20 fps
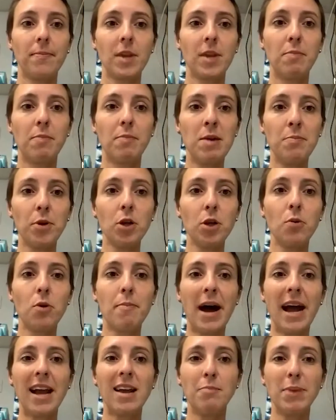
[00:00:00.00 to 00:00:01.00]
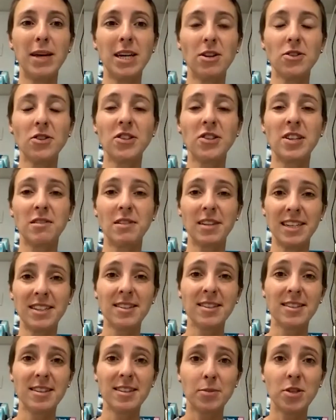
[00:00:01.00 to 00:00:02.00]
People who are buying pills and
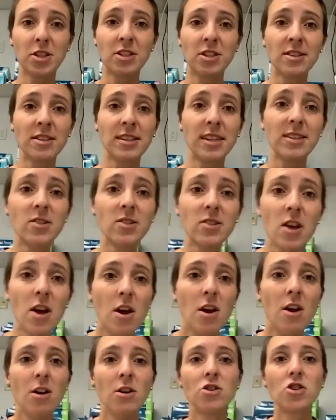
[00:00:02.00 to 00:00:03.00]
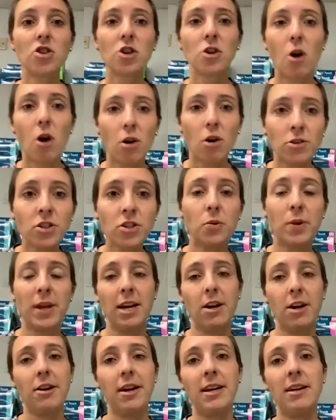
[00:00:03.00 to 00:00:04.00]
illicit substances should also
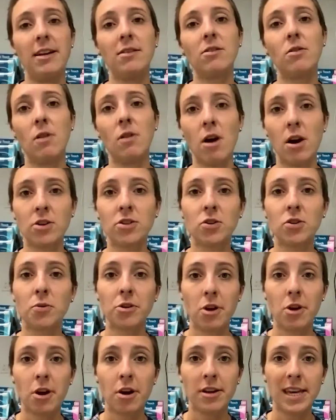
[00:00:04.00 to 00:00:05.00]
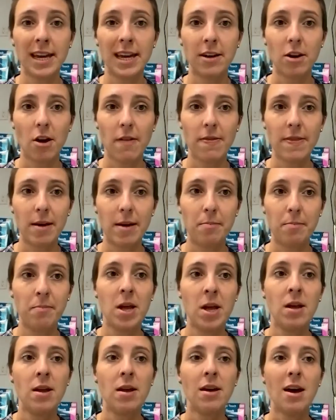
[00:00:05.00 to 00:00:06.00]
carry naloxone or Narcan on them.
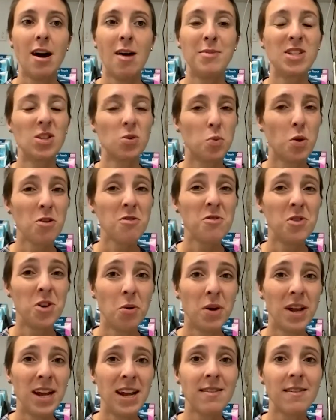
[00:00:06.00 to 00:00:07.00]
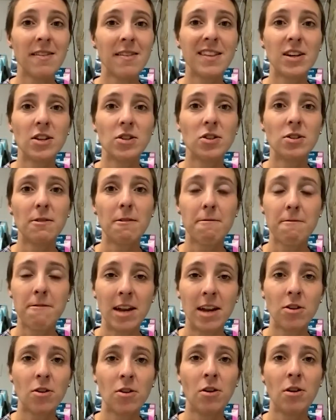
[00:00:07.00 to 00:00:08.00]
It's worth noting that there's
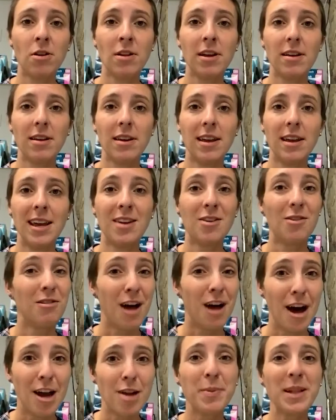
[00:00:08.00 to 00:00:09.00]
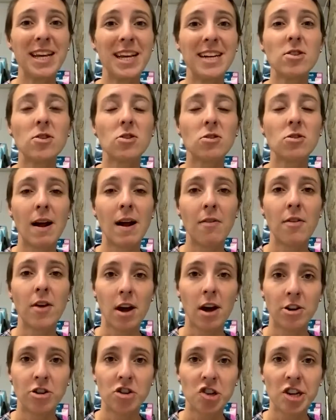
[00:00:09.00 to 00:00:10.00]
fentanyl in a lot of places around the
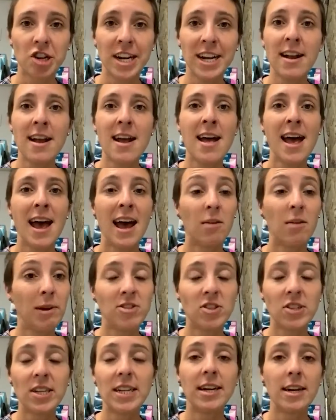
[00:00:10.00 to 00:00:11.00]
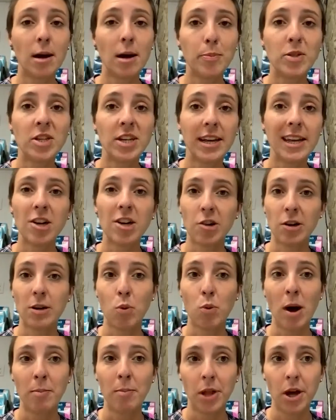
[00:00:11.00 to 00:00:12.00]
country, and we've seen an uptick here in
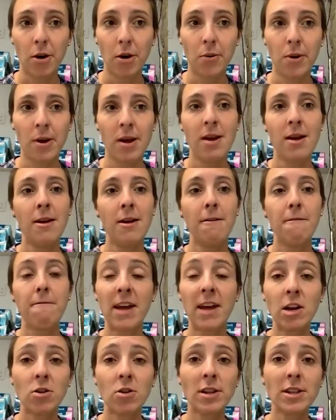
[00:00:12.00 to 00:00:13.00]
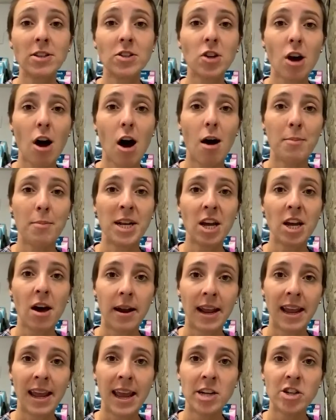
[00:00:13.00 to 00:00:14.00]
Pueblo. Fentanyl is a common
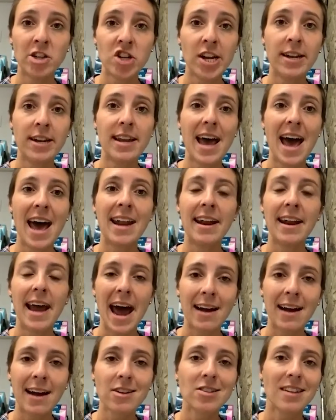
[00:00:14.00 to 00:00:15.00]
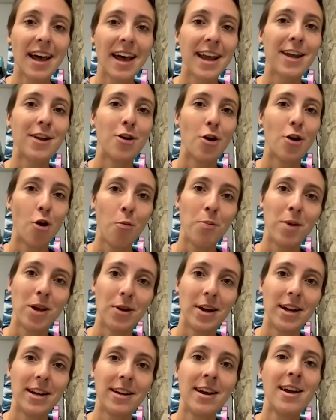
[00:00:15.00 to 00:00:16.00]
cutting agent, and it acts like an
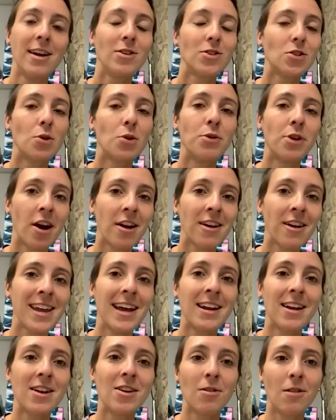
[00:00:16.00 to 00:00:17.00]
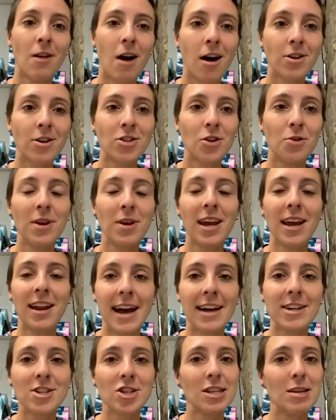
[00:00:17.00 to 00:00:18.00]
opioid. So Narcan and naloxone can
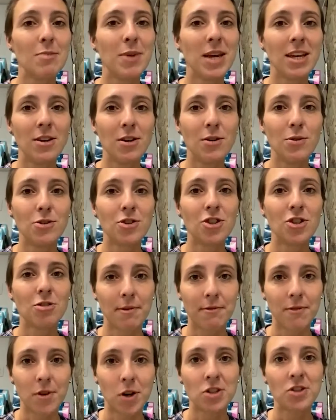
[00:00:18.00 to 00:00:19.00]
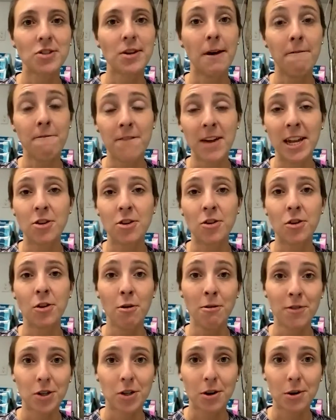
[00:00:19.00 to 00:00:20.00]
actually be used to reverse a fentanyl
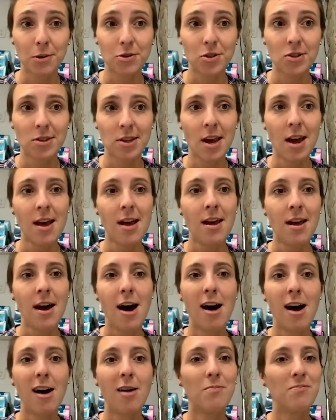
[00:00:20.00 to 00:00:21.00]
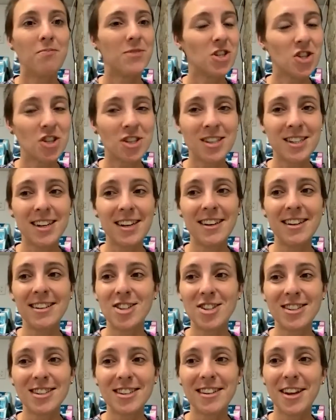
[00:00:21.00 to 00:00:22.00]
overdose. Just a
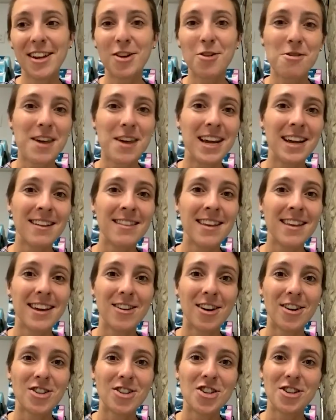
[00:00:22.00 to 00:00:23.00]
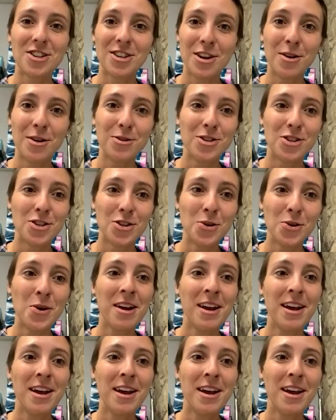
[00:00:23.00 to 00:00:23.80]
little thing that y'all should know too.